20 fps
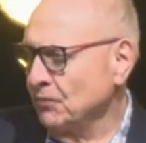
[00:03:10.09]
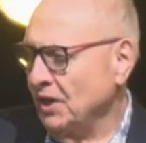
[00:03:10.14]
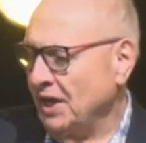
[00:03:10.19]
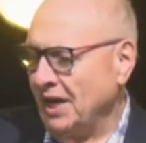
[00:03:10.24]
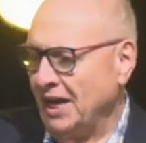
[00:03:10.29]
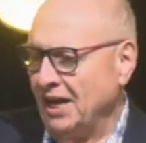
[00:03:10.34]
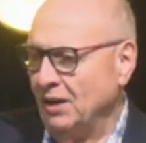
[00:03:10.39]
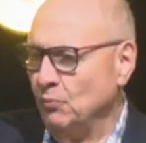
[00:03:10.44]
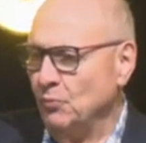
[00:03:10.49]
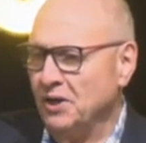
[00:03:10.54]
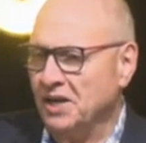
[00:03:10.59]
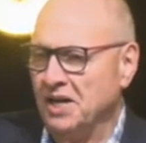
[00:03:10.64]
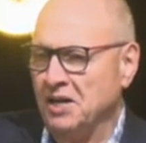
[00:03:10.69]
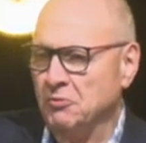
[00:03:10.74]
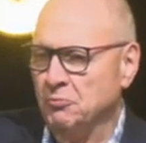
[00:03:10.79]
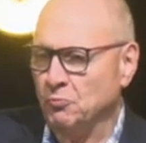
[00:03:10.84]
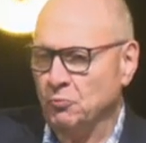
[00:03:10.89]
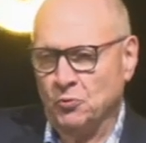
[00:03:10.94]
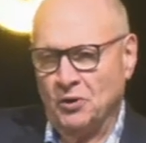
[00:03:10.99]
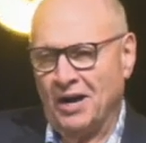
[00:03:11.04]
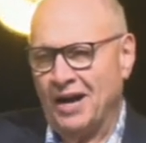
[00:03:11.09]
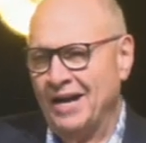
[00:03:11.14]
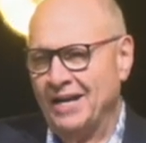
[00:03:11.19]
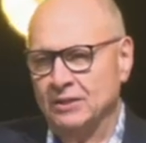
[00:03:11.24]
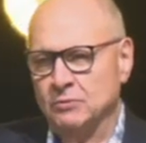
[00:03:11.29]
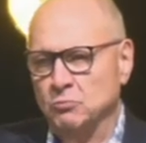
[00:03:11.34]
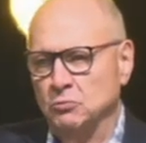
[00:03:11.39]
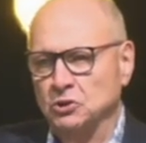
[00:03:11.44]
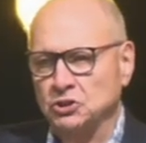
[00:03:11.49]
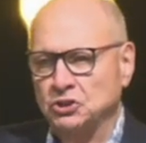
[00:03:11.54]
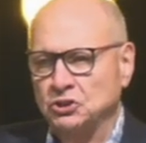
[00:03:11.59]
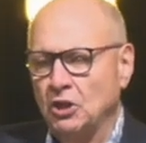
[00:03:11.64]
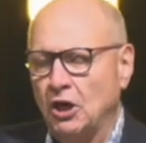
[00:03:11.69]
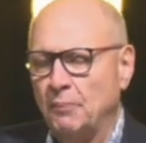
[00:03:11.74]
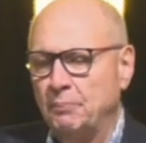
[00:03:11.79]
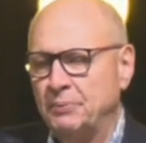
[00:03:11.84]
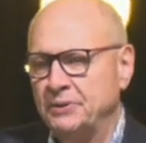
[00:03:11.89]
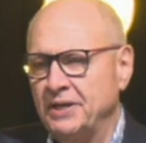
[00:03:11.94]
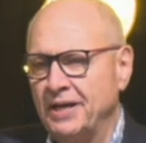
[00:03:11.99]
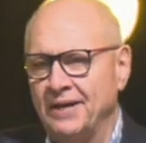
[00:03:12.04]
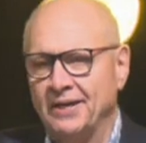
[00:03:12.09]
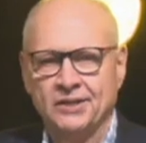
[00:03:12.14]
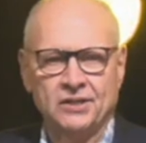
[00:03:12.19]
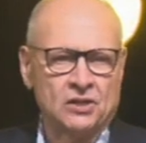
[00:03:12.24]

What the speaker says: and we have iron will sharpen iron,